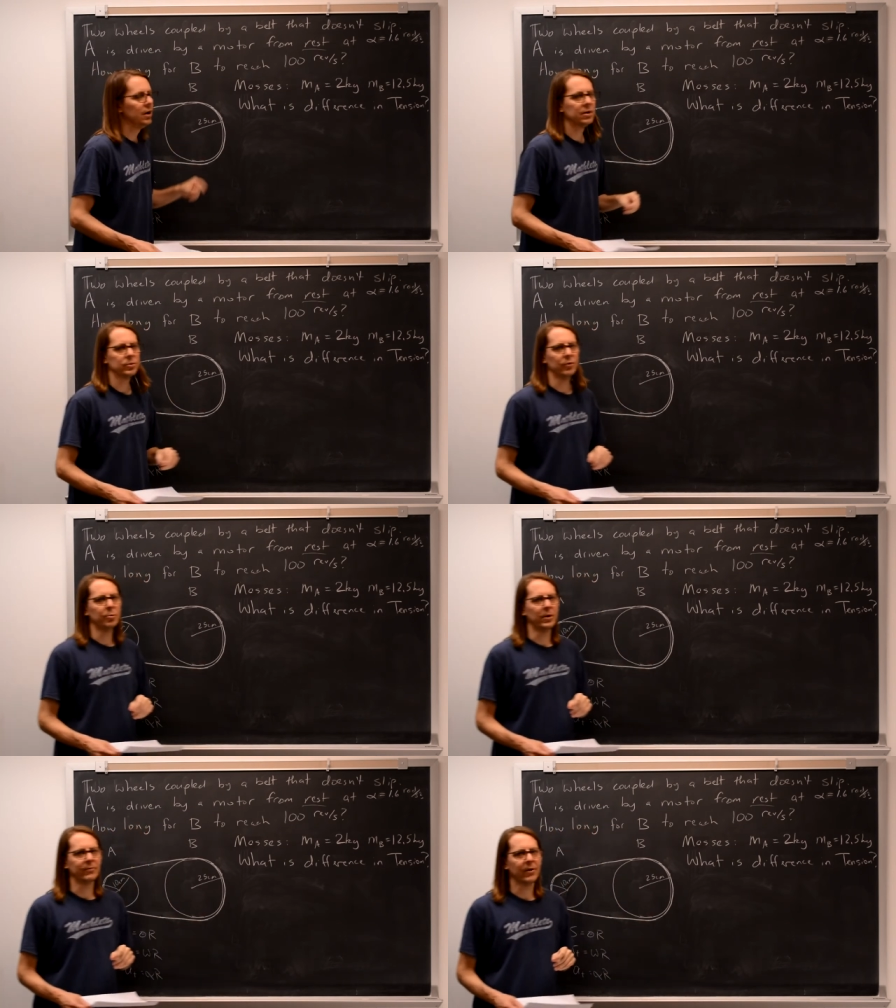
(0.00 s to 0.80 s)

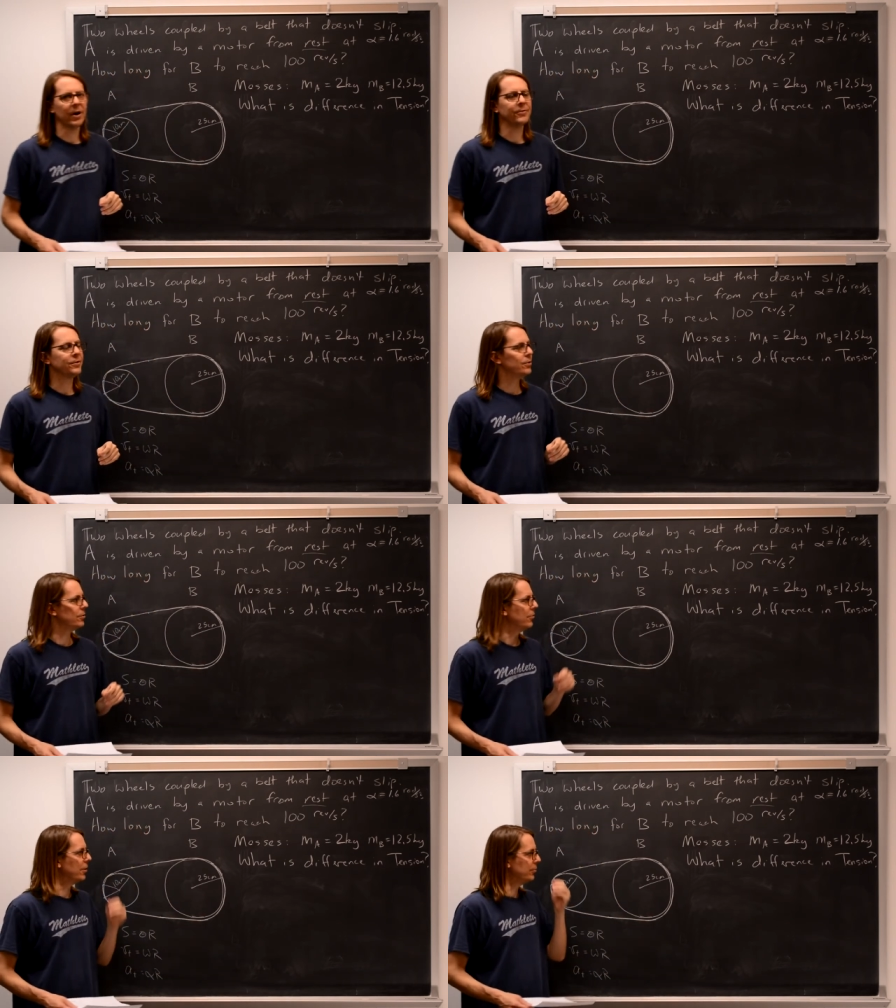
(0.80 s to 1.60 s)
12.5
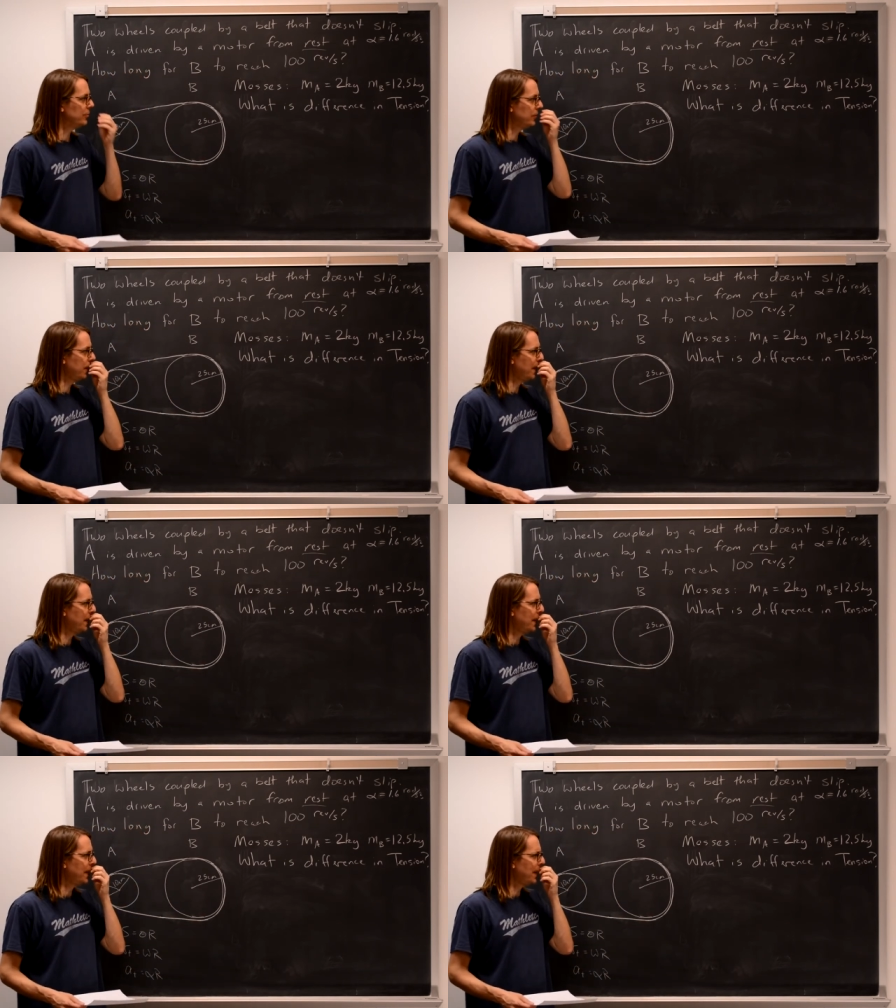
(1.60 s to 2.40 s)
kilograms.
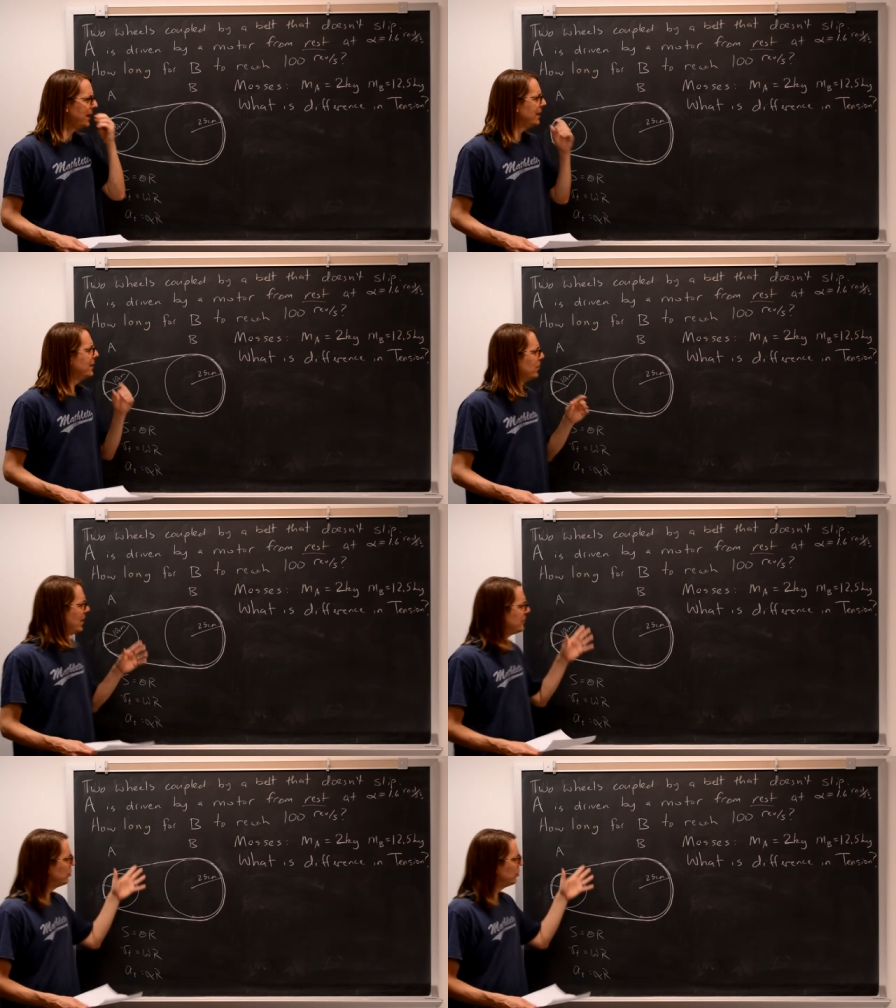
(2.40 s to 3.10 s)
And we're asked,